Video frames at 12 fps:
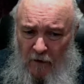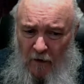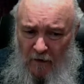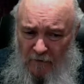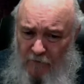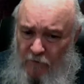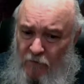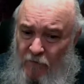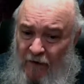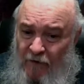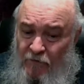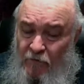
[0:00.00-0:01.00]
I do
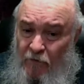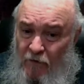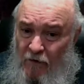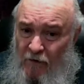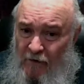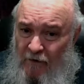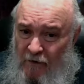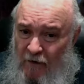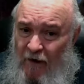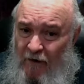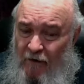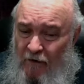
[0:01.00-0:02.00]
ask you to click
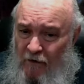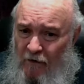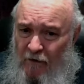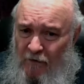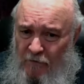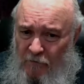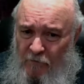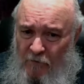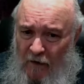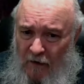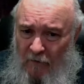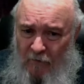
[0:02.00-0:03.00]
like and click
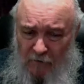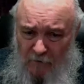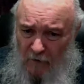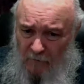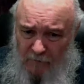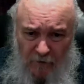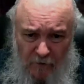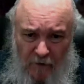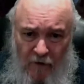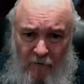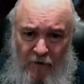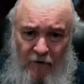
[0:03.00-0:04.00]
subscribe and drop your
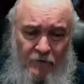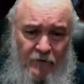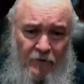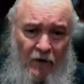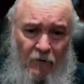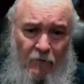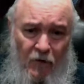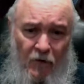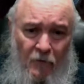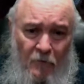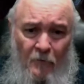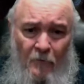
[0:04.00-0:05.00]
comments down
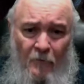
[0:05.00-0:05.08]
below.